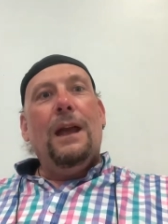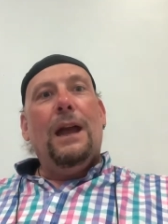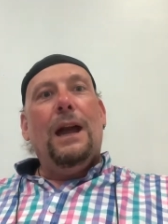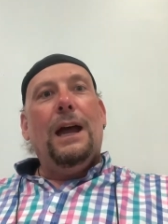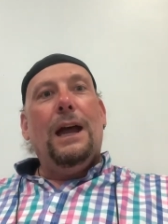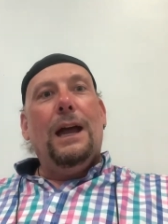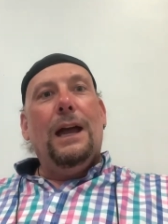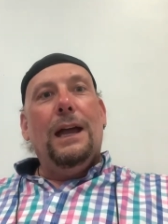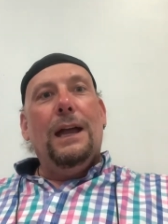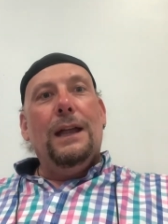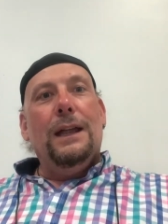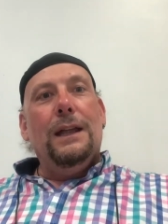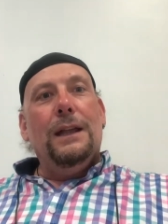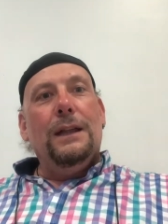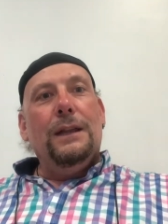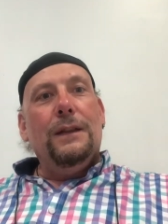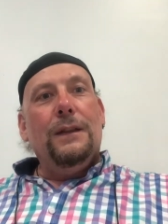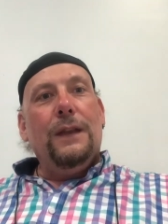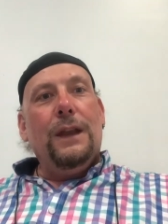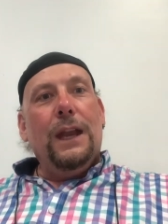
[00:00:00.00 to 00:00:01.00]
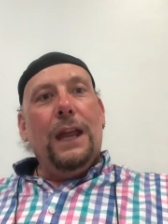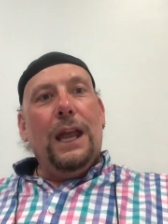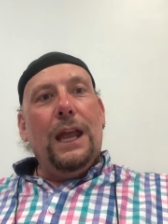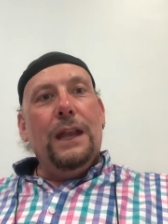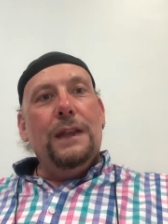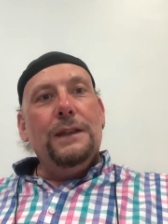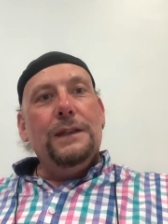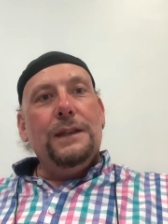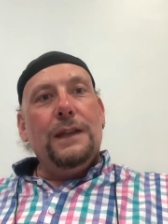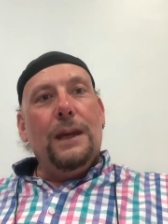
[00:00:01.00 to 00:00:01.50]
Then it
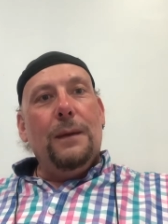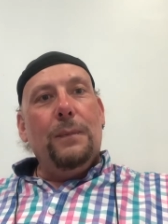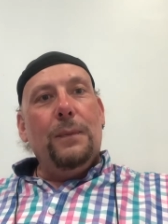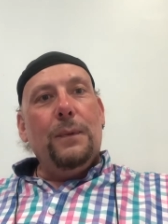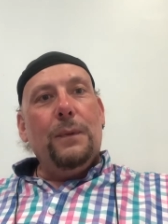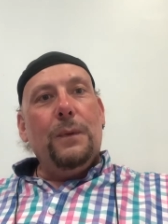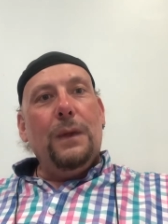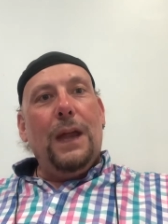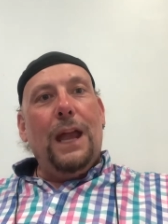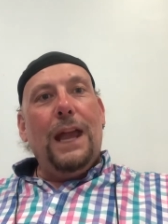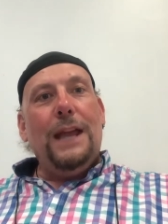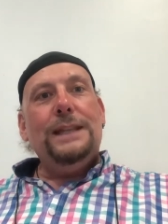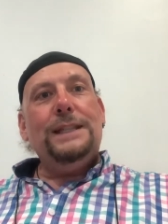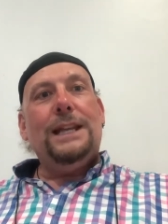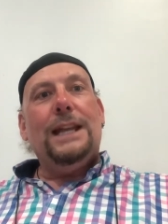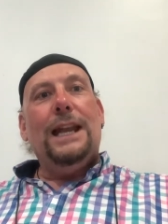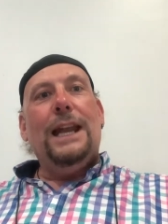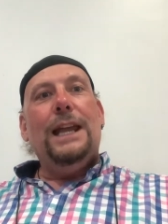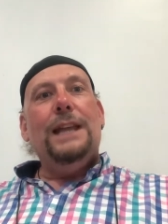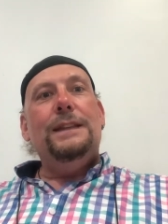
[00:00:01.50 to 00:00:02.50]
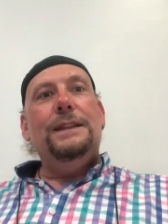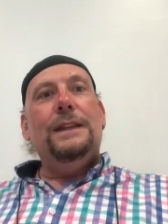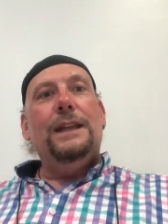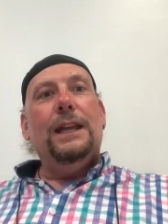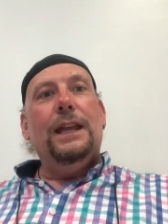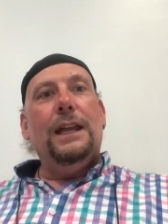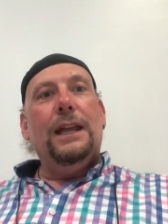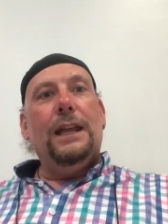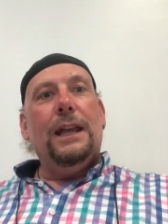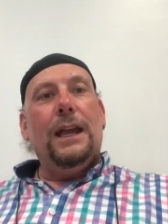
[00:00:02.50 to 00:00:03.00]
ends up
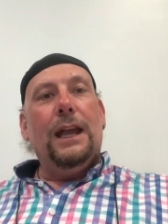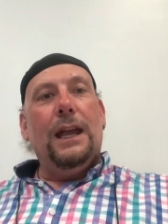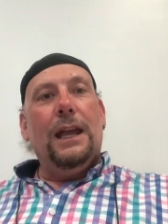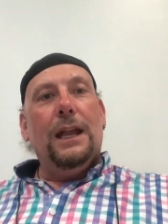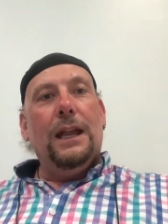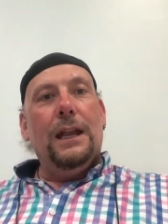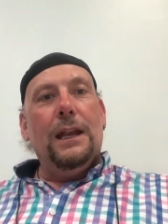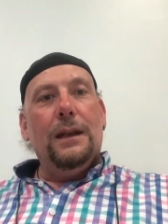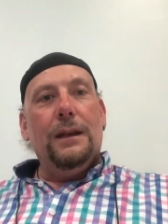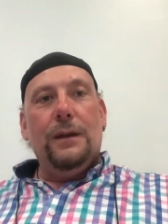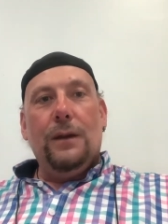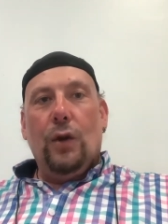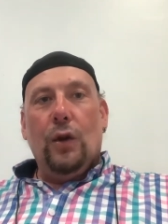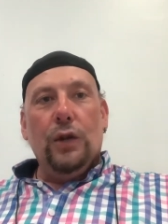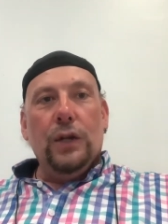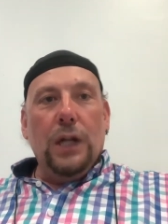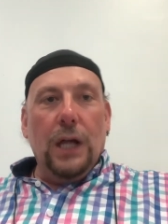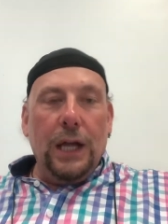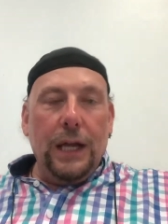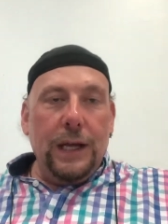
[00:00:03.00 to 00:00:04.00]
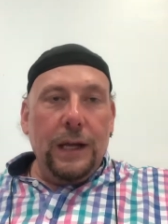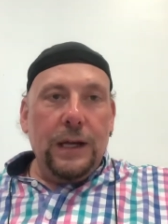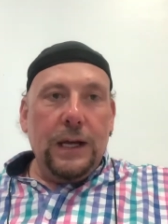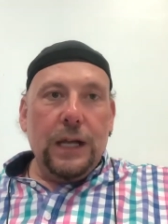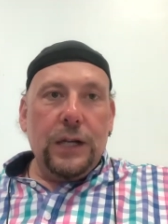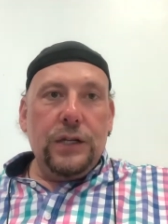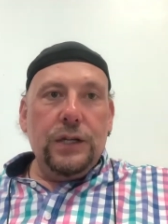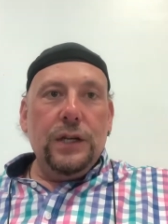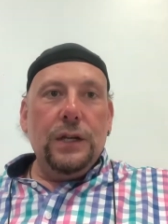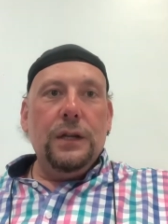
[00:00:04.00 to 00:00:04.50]
escalating and online
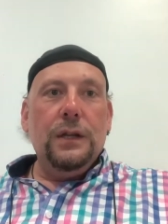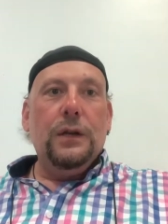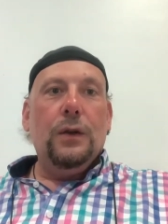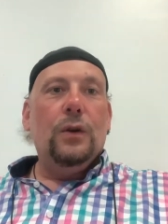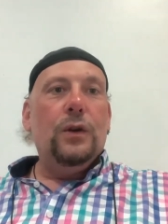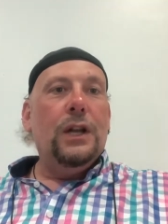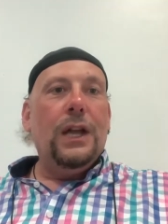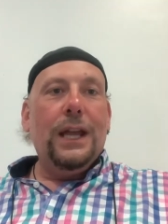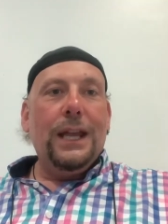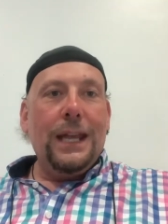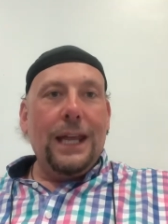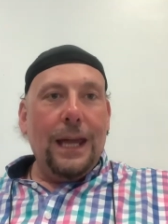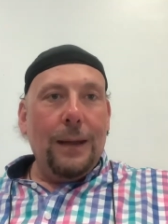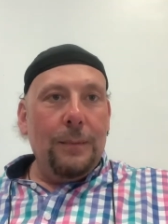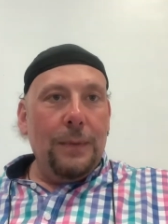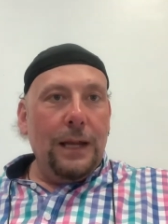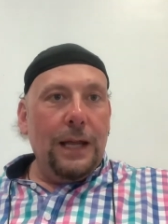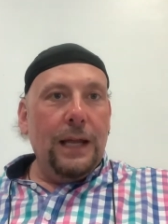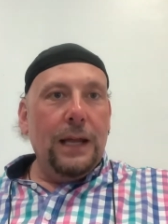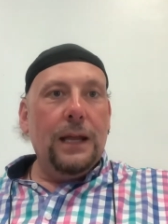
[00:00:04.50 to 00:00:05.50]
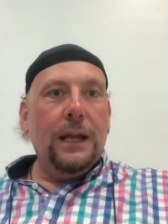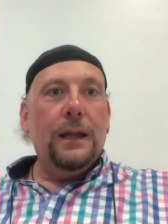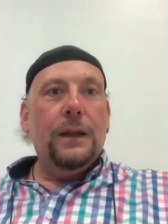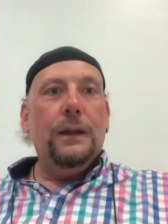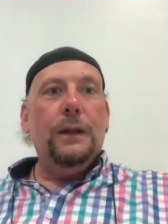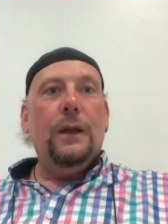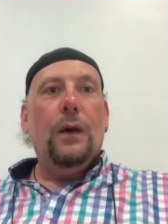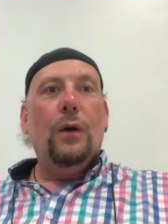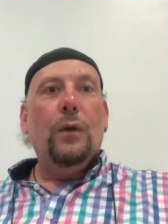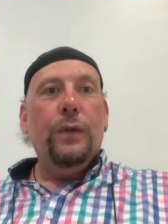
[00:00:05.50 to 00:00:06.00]
addiction, online gambling,
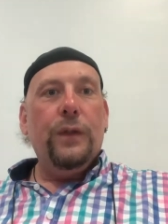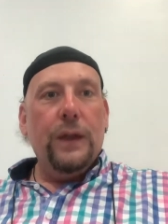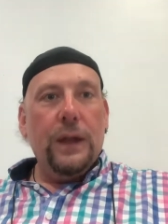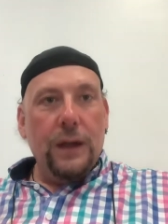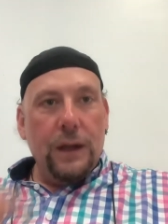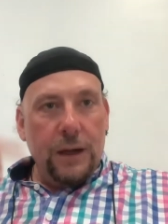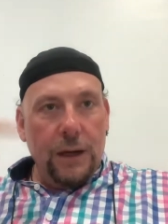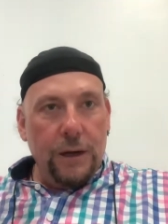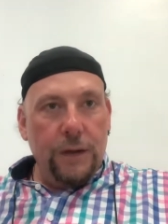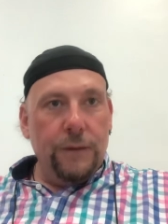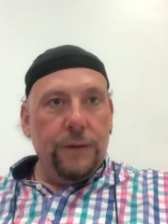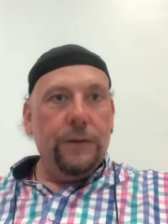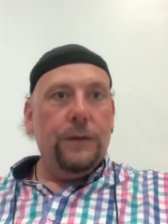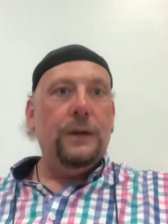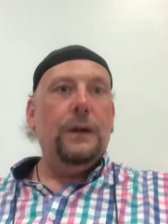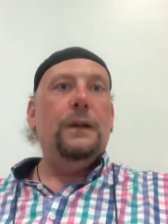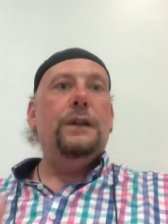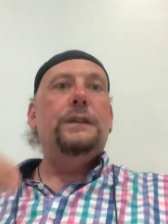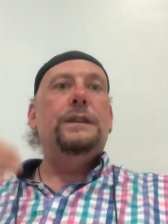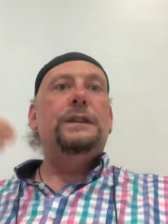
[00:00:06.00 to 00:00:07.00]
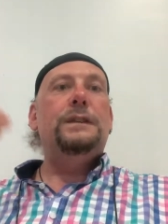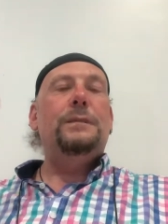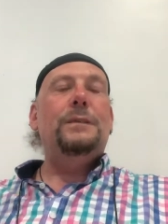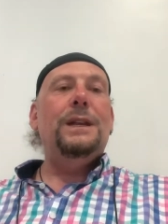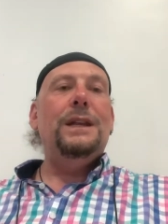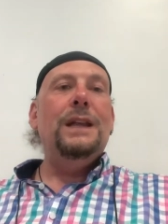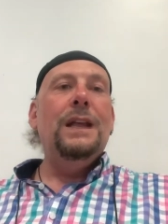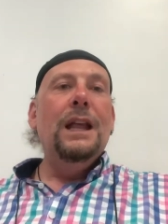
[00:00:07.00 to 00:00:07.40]
and the whole thing kind of, So